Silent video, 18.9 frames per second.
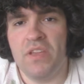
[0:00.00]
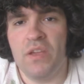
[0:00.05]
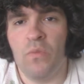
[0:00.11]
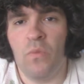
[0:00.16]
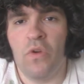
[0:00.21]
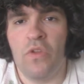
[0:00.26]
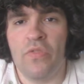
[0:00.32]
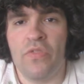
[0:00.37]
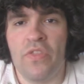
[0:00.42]

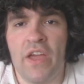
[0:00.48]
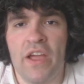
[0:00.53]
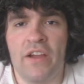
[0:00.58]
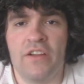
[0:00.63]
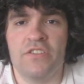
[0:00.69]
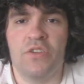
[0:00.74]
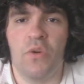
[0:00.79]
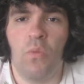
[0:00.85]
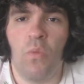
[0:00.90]
We're
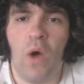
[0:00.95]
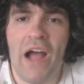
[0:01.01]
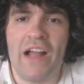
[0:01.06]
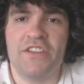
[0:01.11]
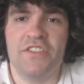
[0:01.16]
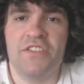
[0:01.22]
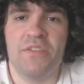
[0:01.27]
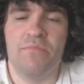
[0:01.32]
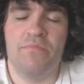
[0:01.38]
there to
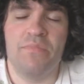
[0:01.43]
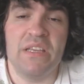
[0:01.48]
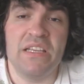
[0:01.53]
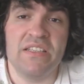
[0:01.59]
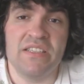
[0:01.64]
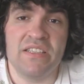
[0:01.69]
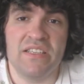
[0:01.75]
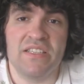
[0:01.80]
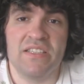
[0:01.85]
watch them be
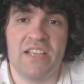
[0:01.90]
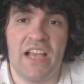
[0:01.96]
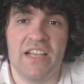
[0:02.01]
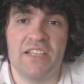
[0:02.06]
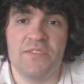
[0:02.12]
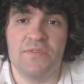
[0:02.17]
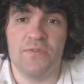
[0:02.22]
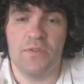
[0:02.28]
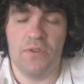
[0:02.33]

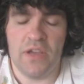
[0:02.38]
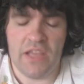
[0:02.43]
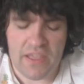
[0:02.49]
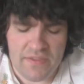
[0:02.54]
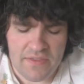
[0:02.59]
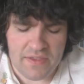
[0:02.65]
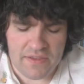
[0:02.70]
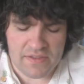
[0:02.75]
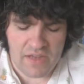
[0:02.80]
successful
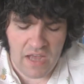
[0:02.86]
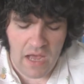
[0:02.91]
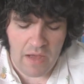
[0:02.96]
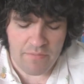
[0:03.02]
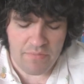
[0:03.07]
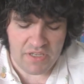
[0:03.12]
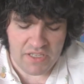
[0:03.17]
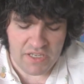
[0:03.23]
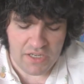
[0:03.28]
in this
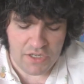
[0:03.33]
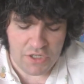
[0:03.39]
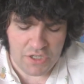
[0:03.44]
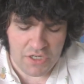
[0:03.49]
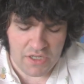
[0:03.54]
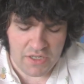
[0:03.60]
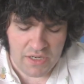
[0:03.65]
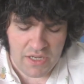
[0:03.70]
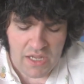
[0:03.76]

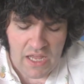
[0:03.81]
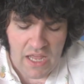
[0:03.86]
competition.